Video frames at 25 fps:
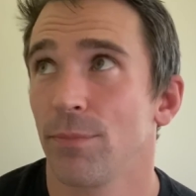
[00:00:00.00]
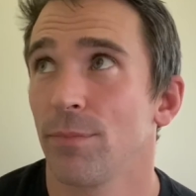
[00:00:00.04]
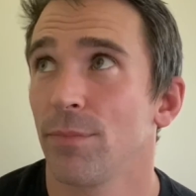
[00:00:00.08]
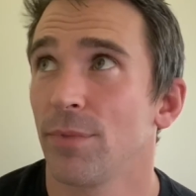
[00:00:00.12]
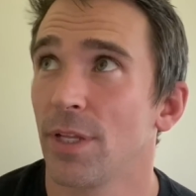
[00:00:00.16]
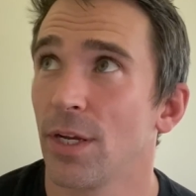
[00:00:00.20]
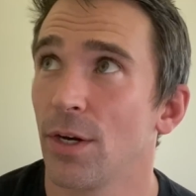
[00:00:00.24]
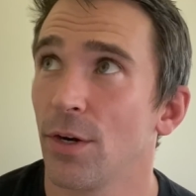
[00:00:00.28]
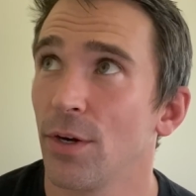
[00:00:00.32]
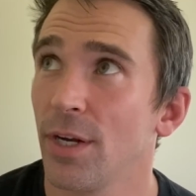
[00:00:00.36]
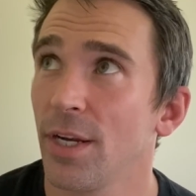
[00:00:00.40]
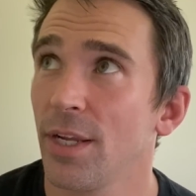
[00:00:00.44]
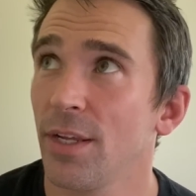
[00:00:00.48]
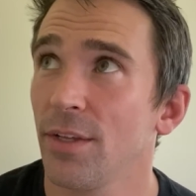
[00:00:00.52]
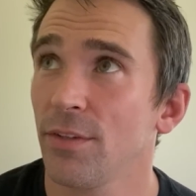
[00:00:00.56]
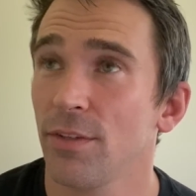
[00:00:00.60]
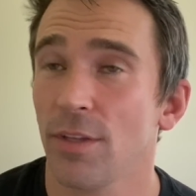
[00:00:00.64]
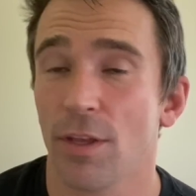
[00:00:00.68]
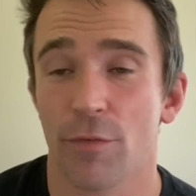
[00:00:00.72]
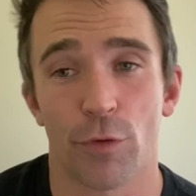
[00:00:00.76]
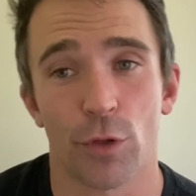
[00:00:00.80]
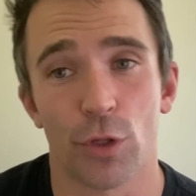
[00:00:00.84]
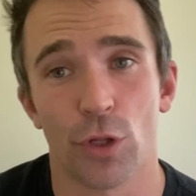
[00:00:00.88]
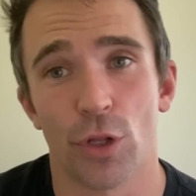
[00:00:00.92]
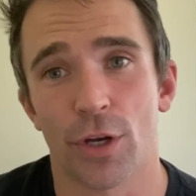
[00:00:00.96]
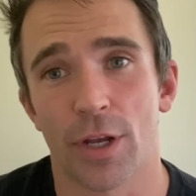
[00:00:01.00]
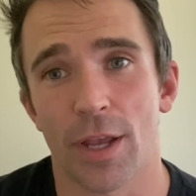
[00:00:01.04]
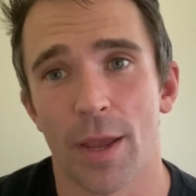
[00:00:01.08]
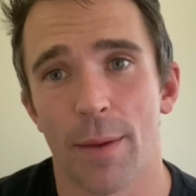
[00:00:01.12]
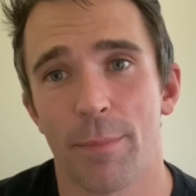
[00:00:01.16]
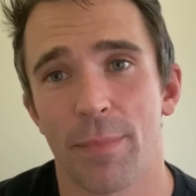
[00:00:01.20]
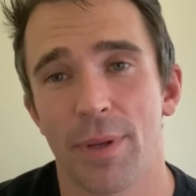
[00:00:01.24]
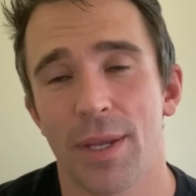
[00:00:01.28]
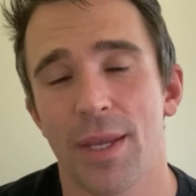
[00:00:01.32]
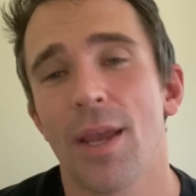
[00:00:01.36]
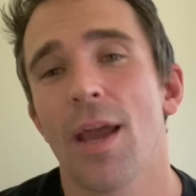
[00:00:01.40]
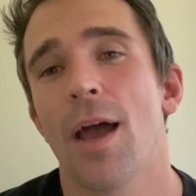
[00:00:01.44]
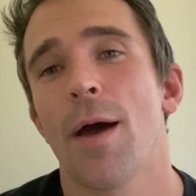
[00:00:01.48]
There it is. If you look at
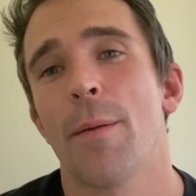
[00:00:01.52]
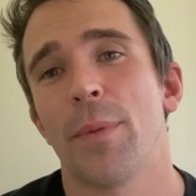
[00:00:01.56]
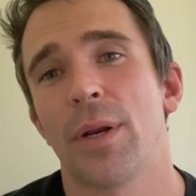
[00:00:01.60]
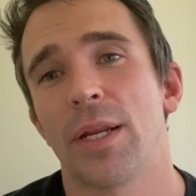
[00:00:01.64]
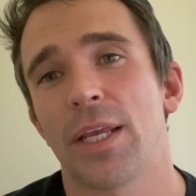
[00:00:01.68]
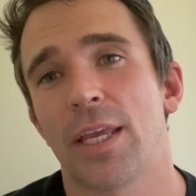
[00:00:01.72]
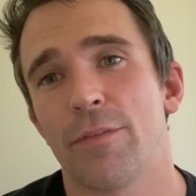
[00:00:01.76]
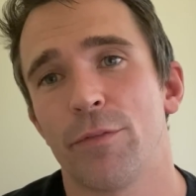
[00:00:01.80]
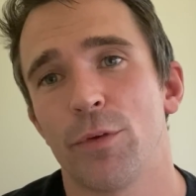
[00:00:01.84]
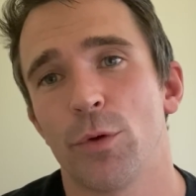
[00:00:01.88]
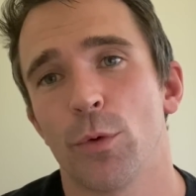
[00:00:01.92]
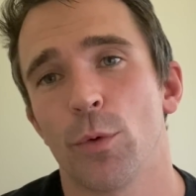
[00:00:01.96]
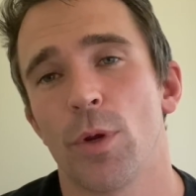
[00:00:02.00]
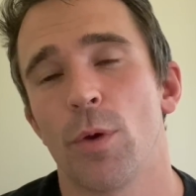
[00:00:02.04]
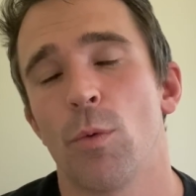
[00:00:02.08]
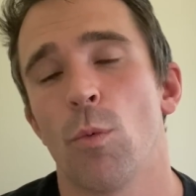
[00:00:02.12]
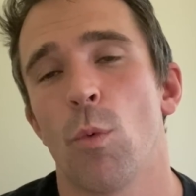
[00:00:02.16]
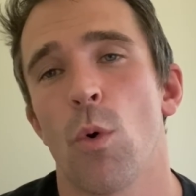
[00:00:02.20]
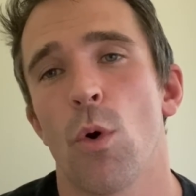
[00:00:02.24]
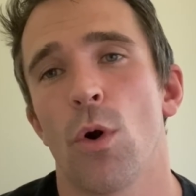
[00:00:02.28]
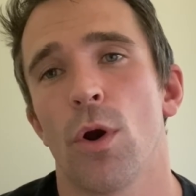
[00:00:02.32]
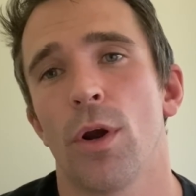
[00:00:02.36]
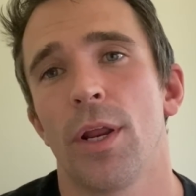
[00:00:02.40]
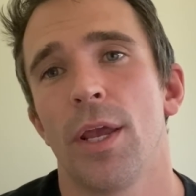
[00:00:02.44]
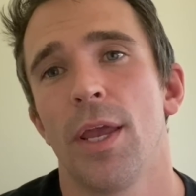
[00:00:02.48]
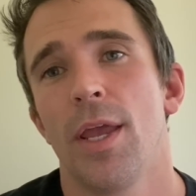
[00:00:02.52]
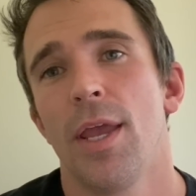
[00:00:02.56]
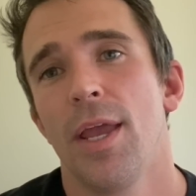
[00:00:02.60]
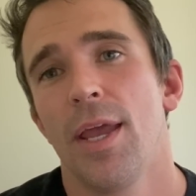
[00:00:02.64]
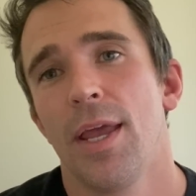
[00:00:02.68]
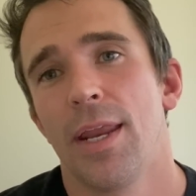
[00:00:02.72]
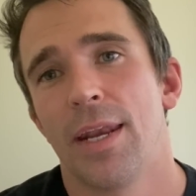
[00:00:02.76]
me, I'm going to give you a reward.